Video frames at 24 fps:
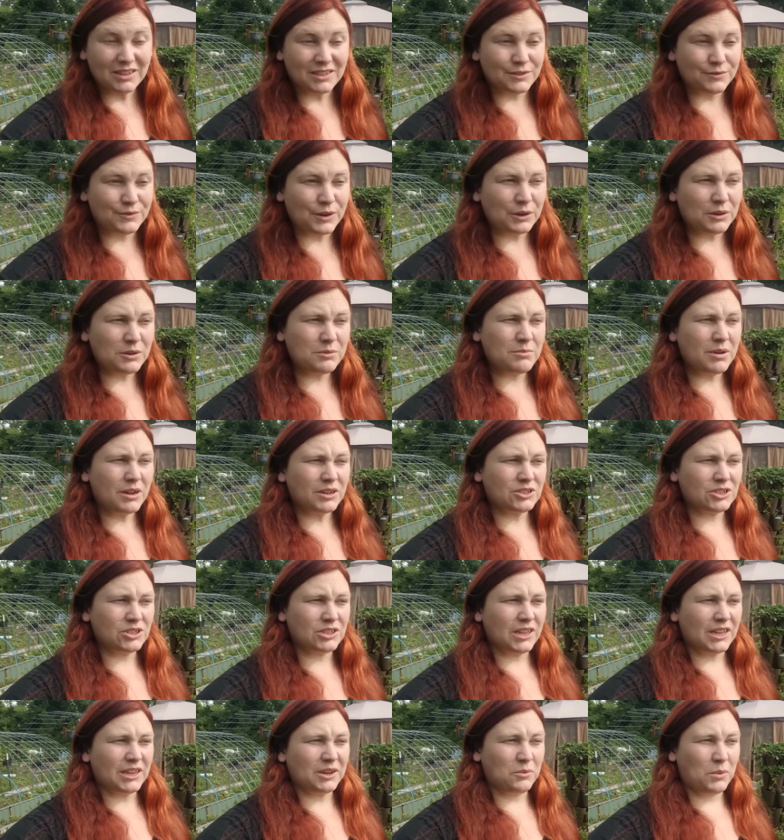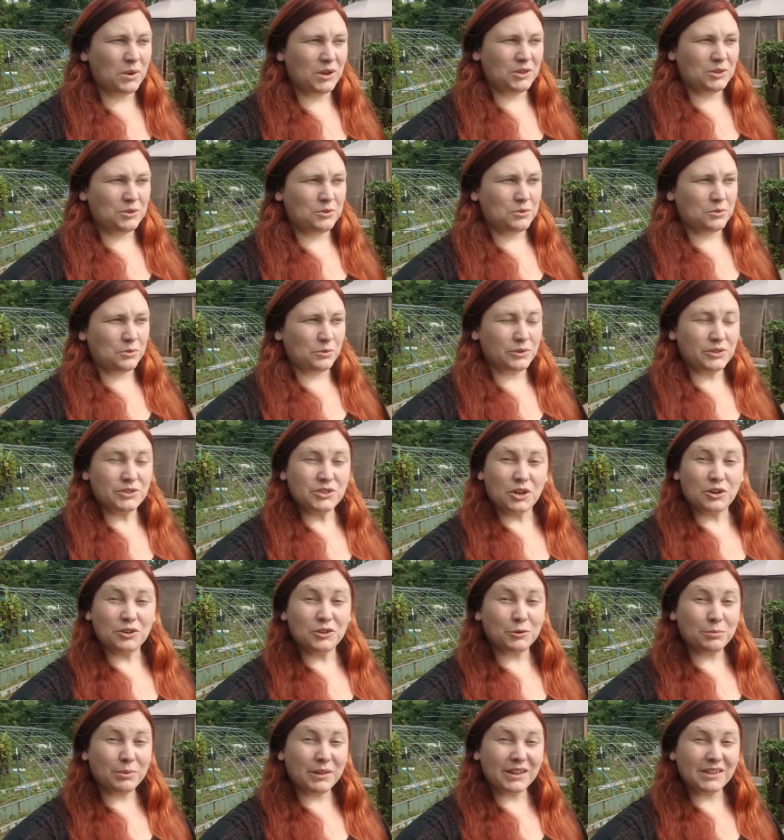It's very much like when you
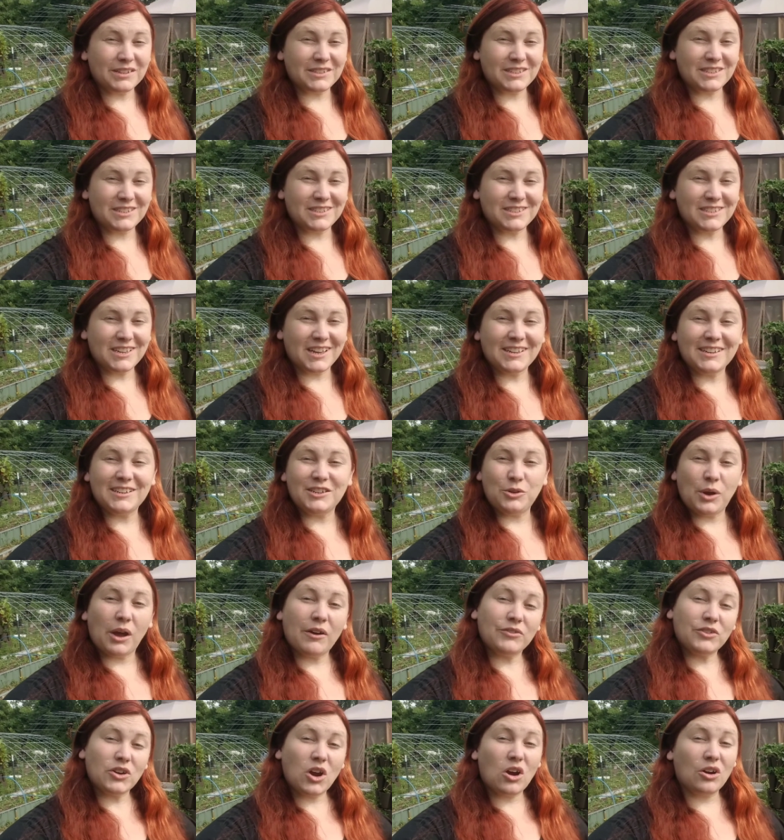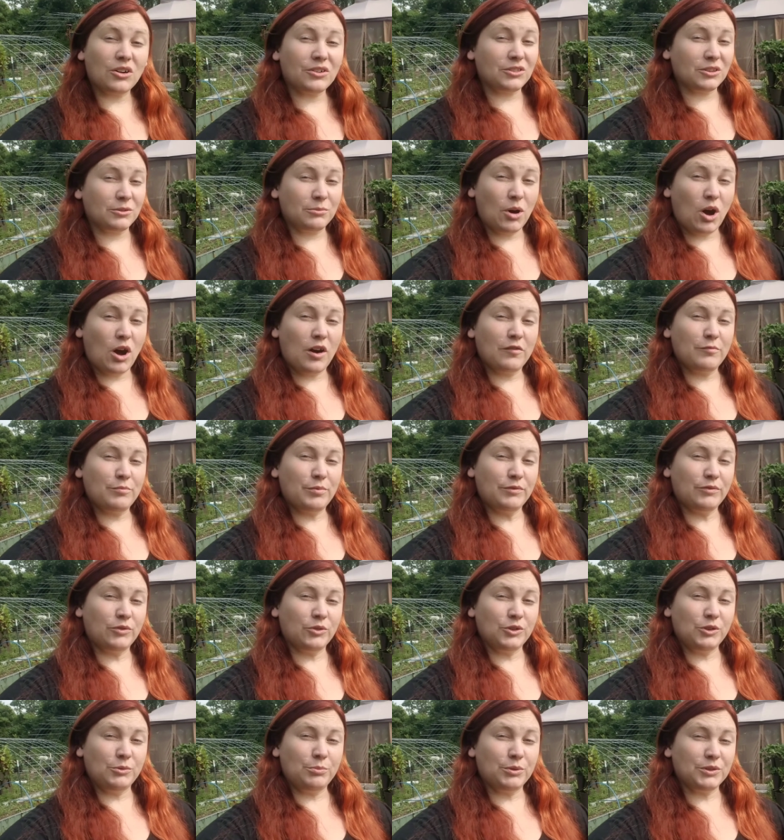start your plants inside and you have to harden them off
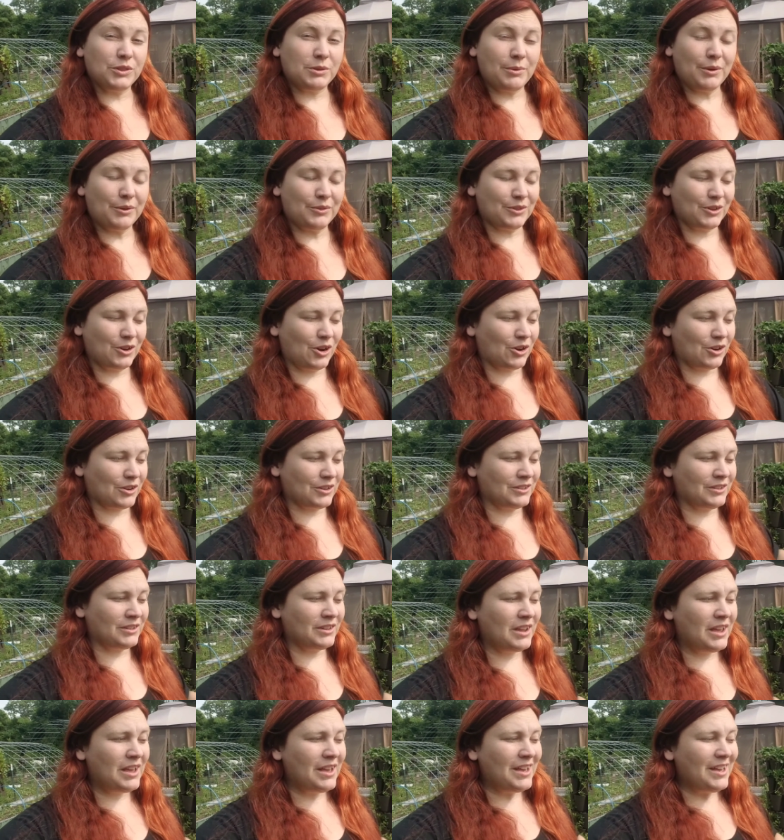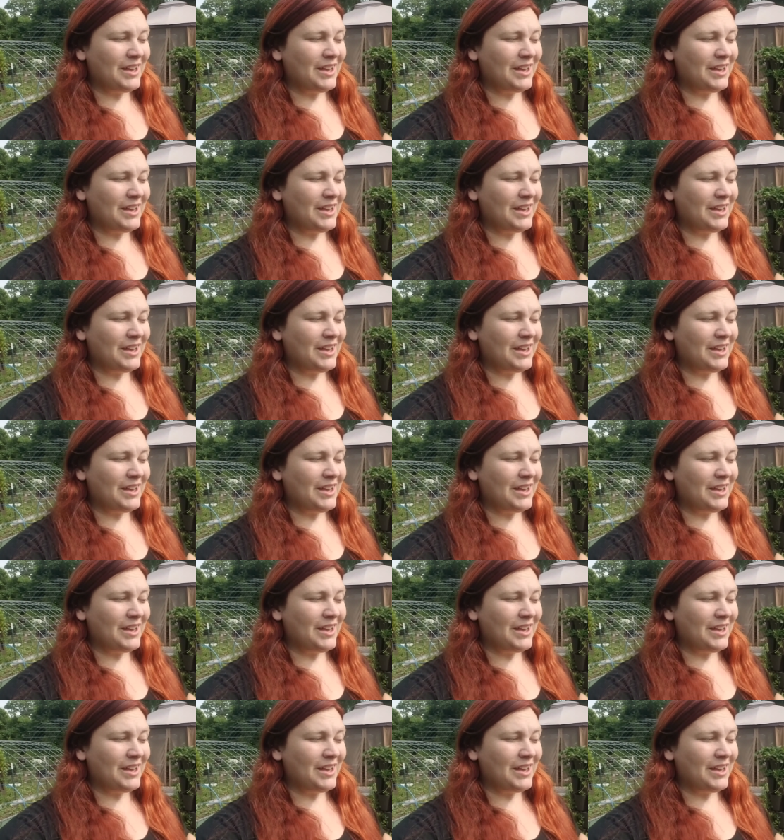before you put them out in the garden.